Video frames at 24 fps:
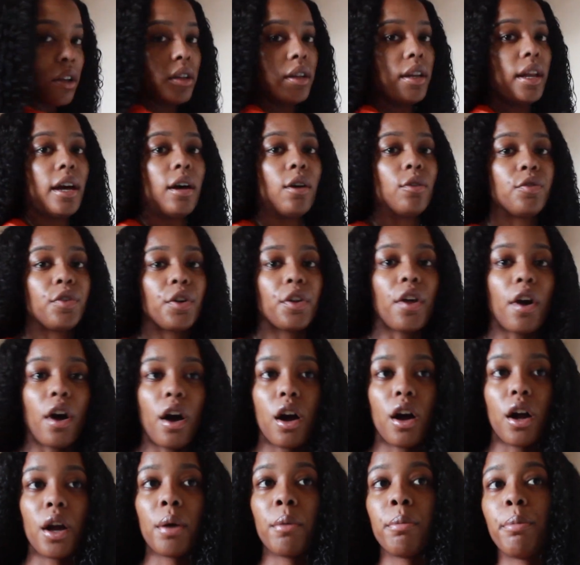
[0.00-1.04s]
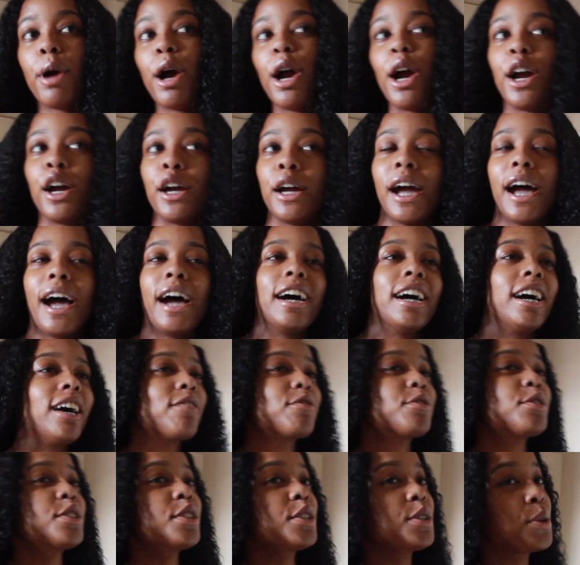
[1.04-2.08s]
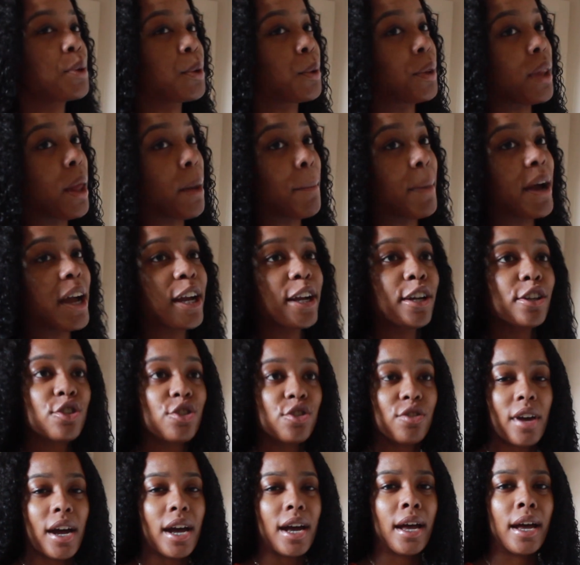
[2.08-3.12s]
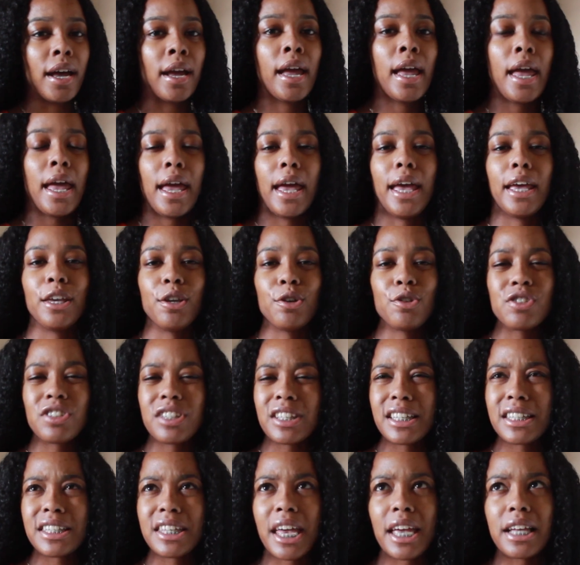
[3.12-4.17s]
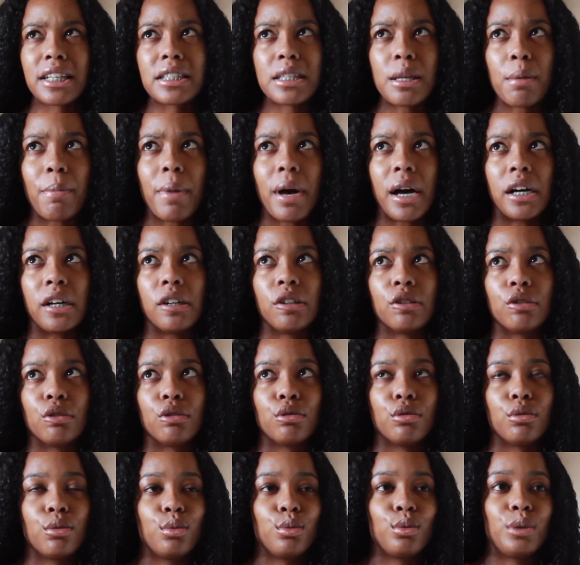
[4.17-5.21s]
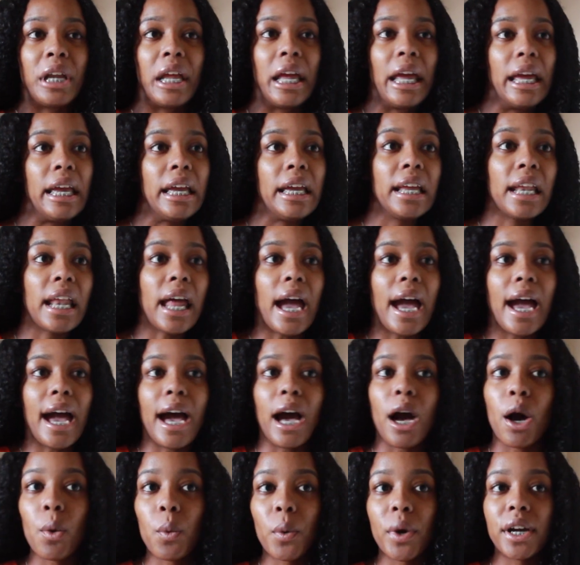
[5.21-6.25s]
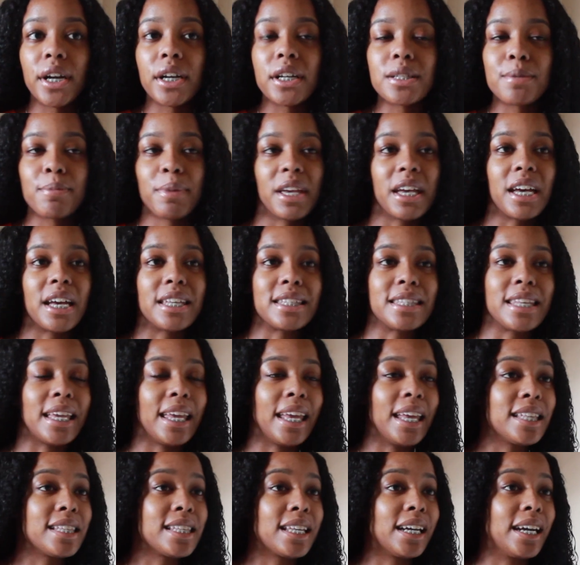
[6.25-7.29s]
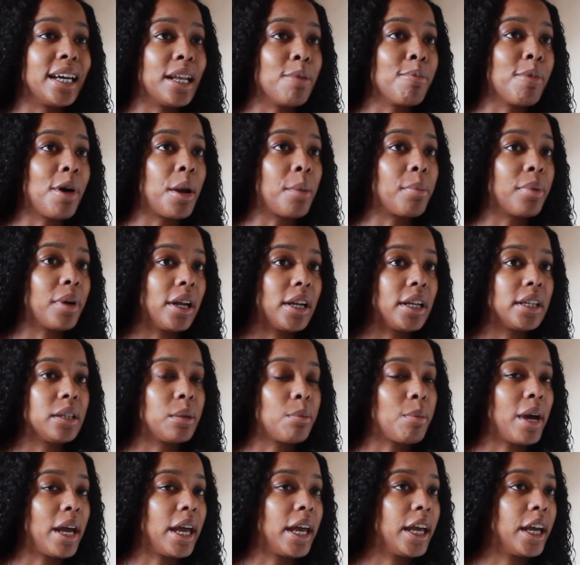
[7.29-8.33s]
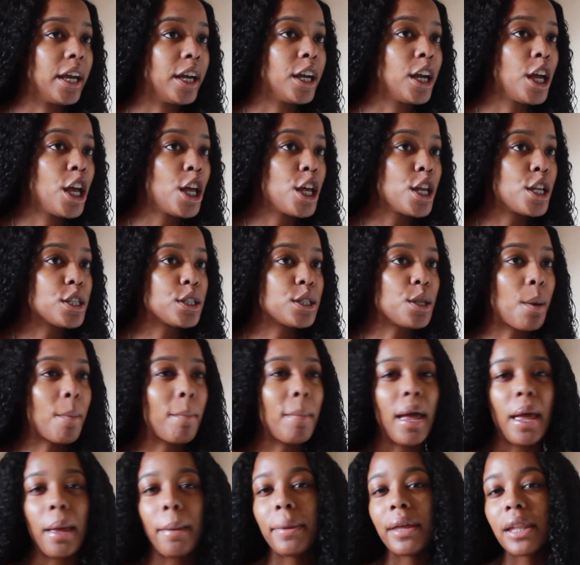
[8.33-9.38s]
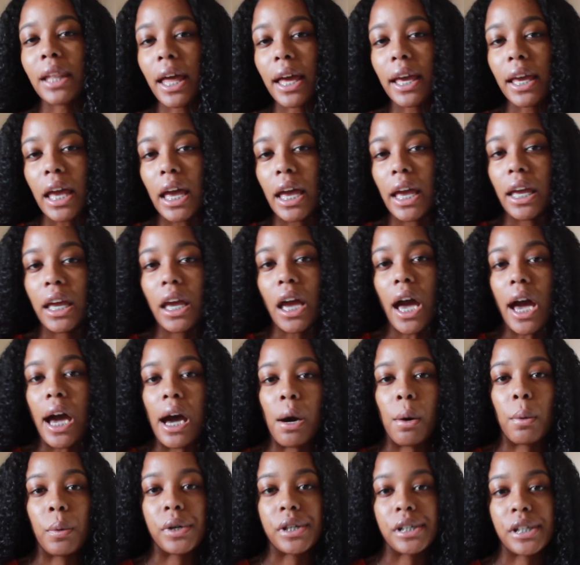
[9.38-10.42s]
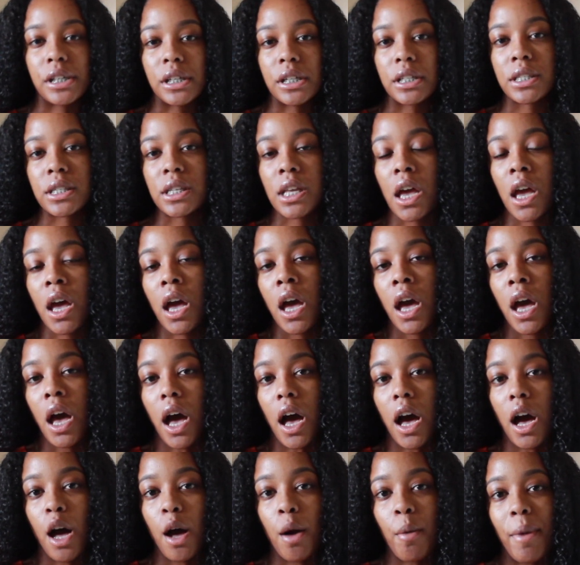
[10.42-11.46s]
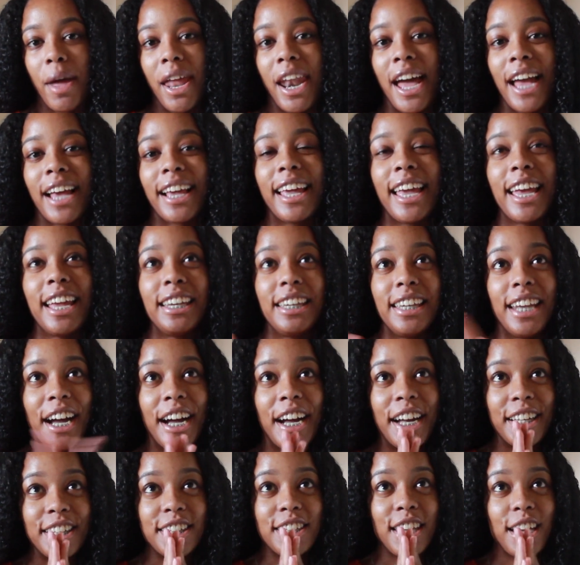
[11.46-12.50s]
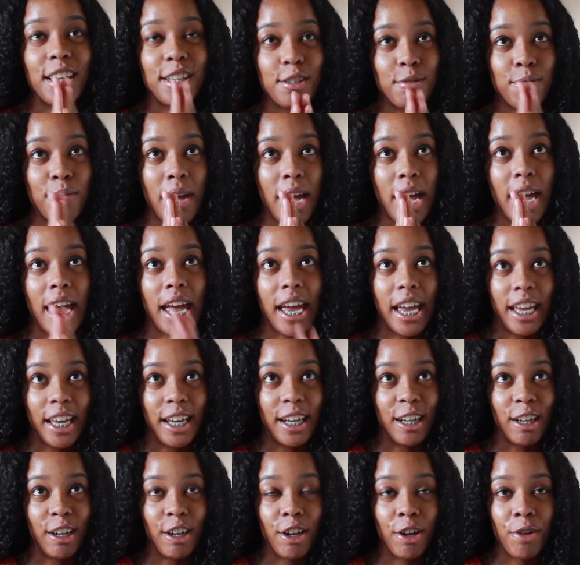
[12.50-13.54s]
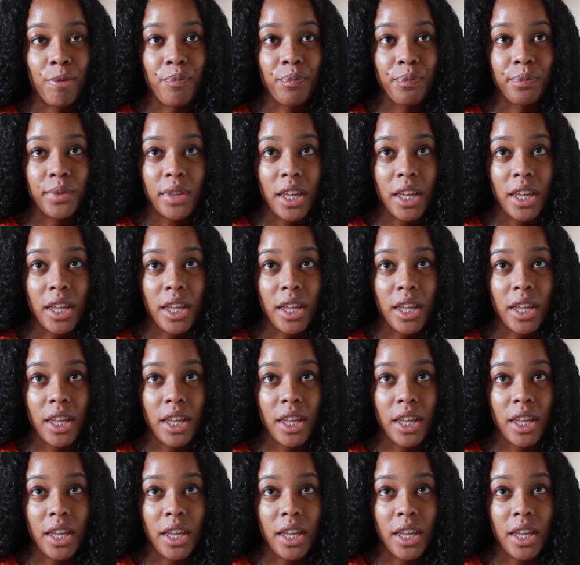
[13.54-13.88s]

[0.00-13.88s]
now for the hard part, I have to let my hair dry. It usually takes about 8 hours because it is a good amount of product in my hair. So maybe like 8 hours. And I cannot touch my hair